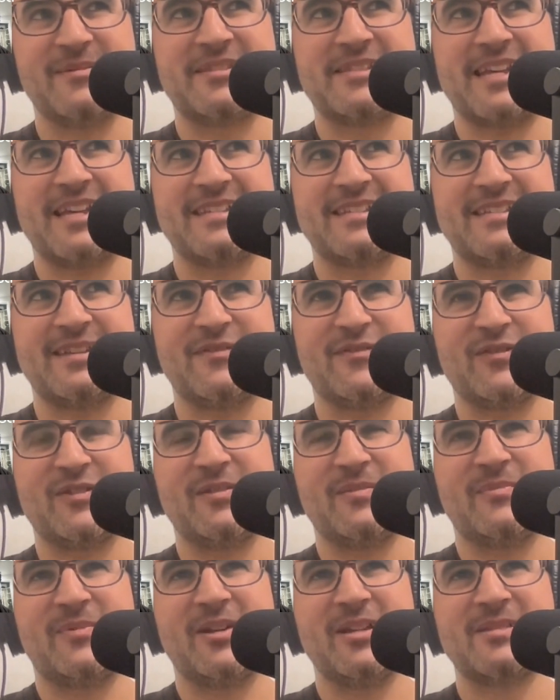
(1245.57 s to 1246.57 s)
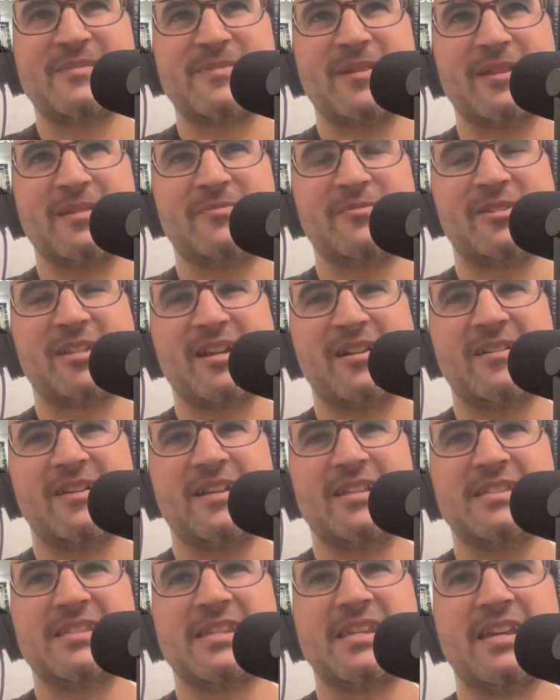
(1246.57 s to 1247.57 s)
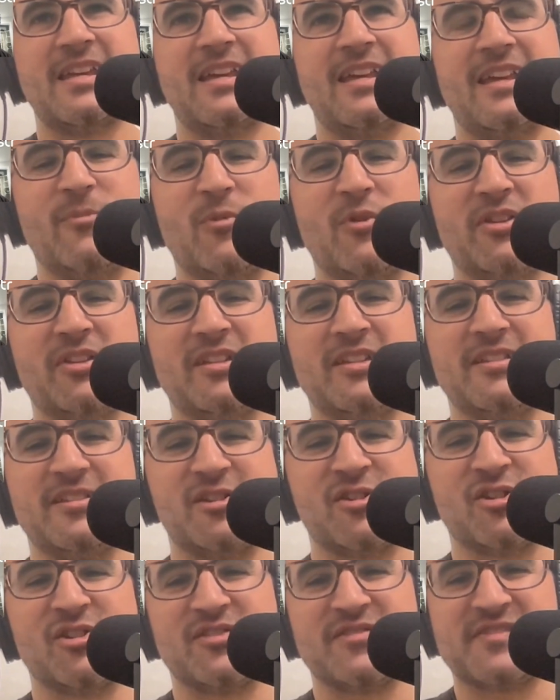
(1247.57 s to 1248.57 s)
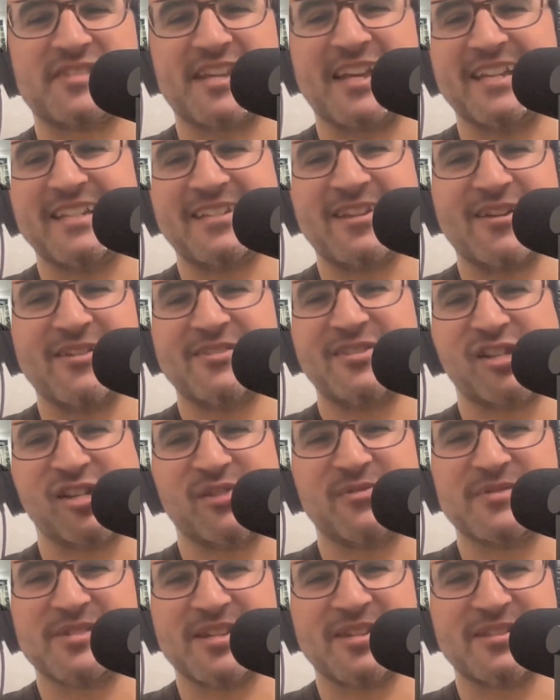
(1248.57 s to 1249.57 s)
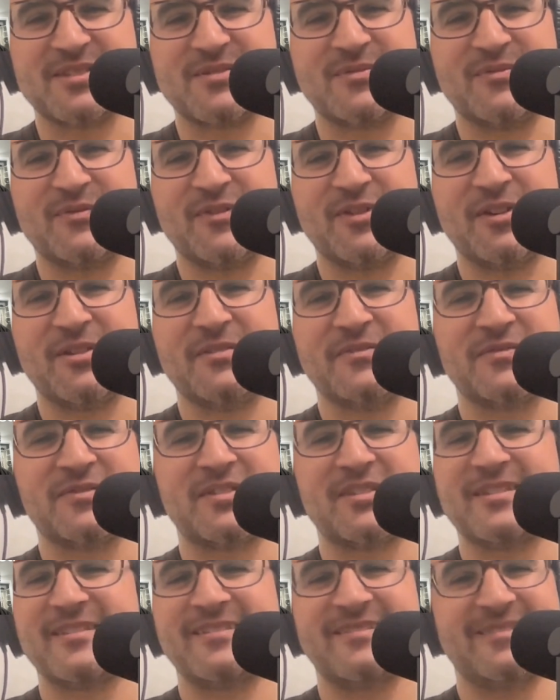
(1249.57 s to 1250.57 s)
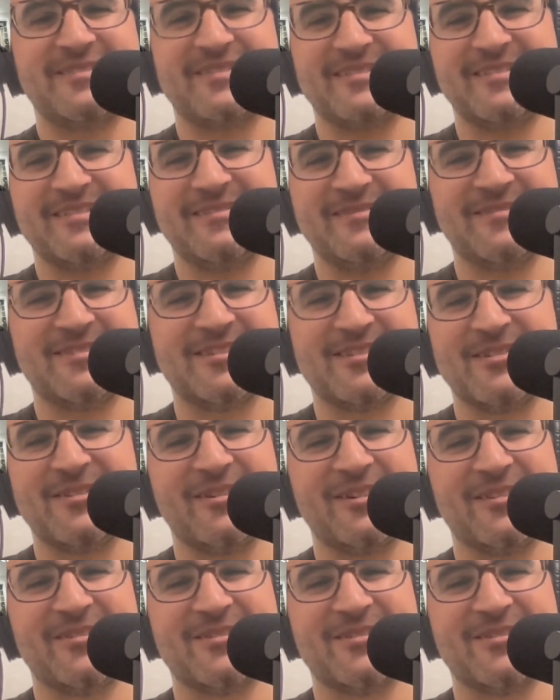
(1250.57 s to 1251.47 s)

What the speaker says: Zaz definitely embraced by libertarians. Weirdly, the Church of Scientology was also involved, which is a whole other